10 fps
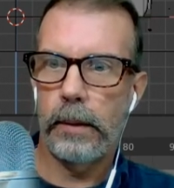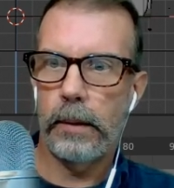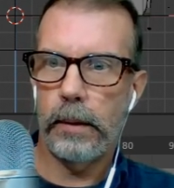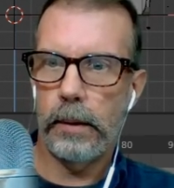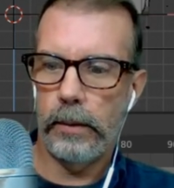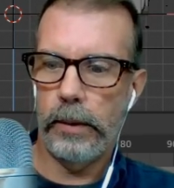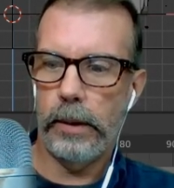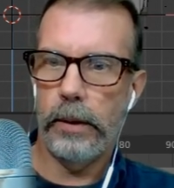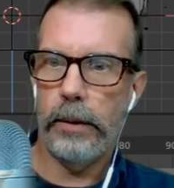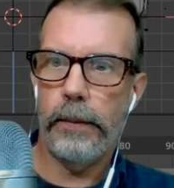There we
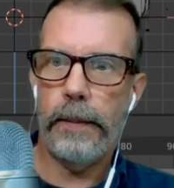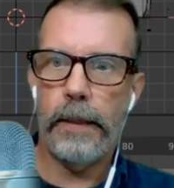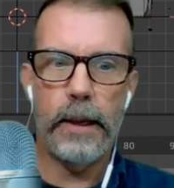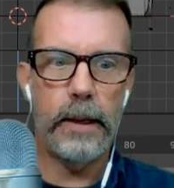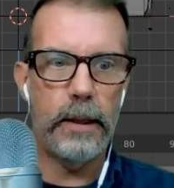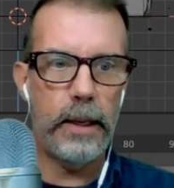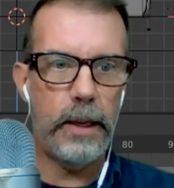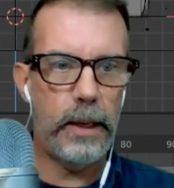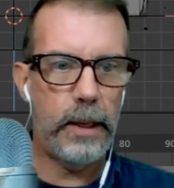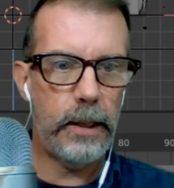go. And
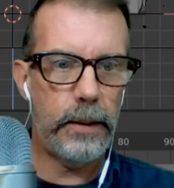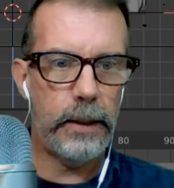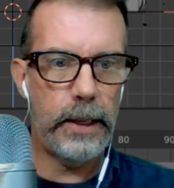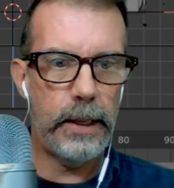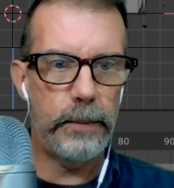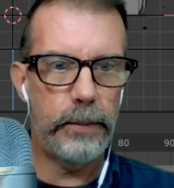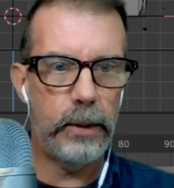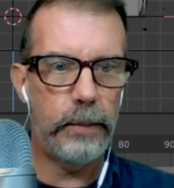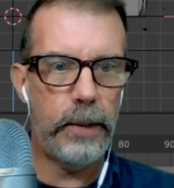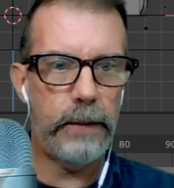then I'll add a
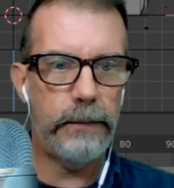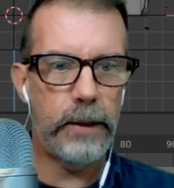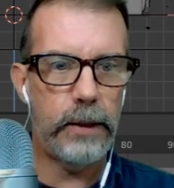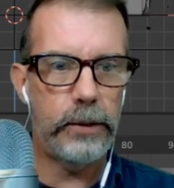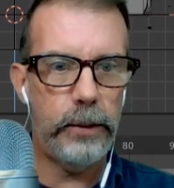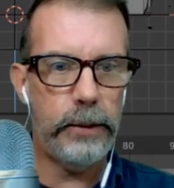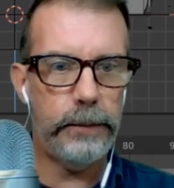mirror modifier to it.